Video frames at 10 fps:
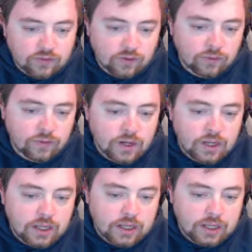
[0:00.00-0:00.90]
So
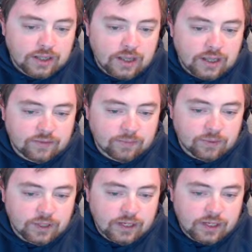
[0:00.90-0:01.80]
it's
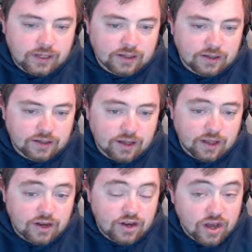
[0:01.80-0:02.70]
pretty
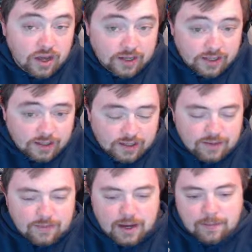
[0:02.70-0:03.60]
nutty,
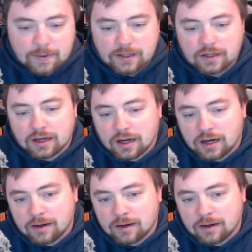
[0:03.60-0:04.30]
in my opinion.